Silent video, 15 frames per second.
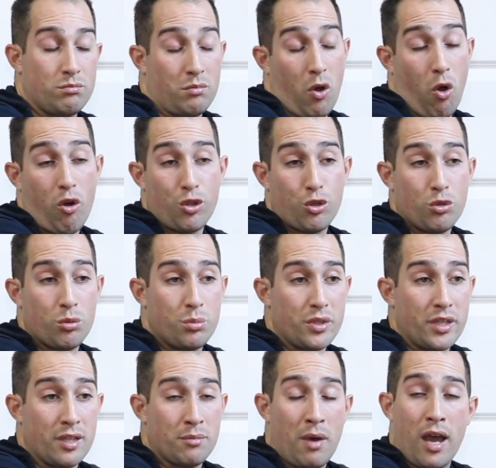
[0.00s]

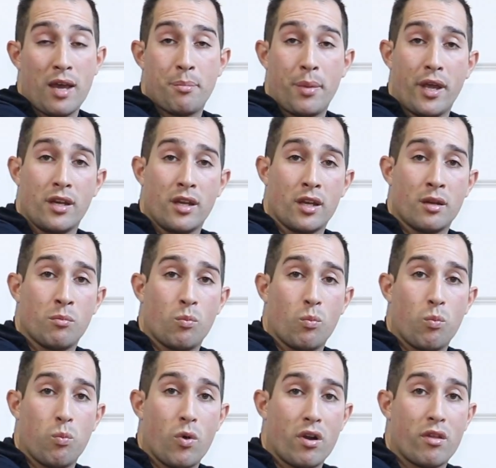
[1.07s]
arguably, in my
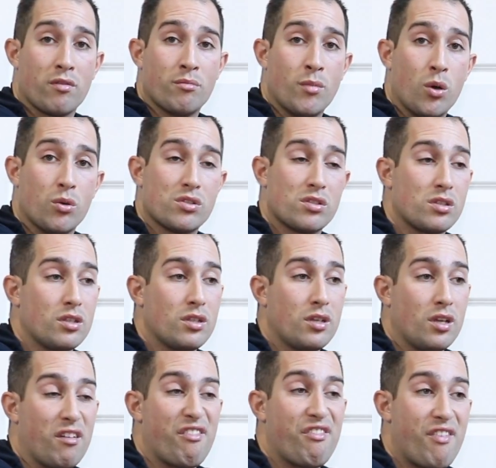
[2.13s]
opinion, one of the most
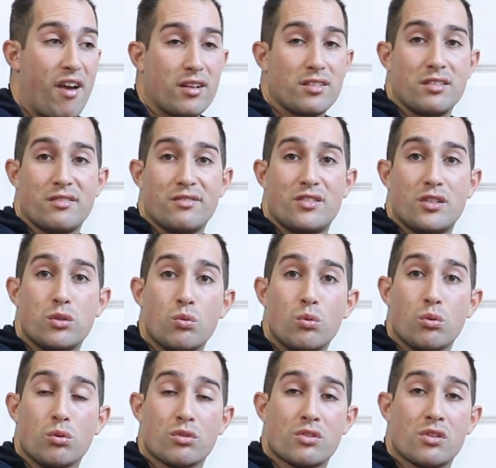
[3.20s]
effective
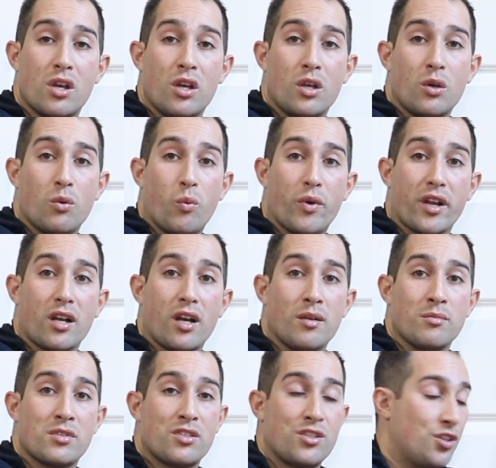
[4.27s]
tools when it
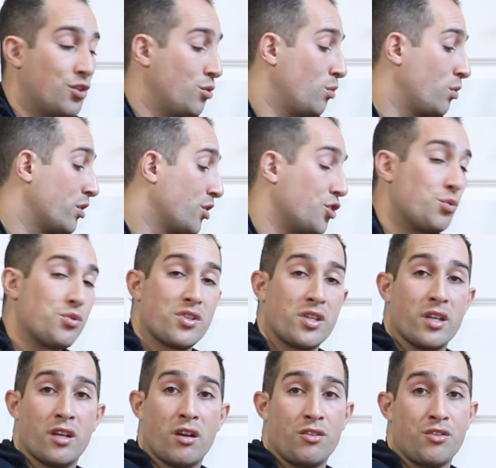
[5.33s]
comes to using
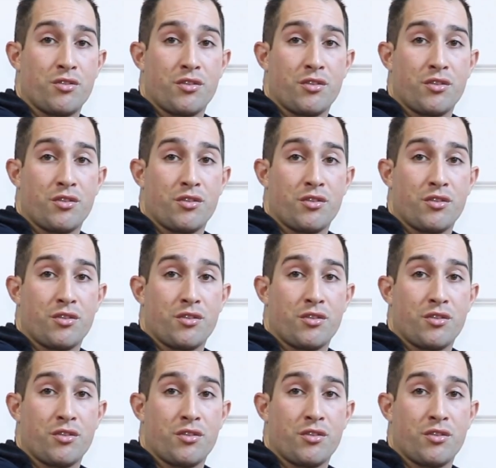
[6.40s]
it on your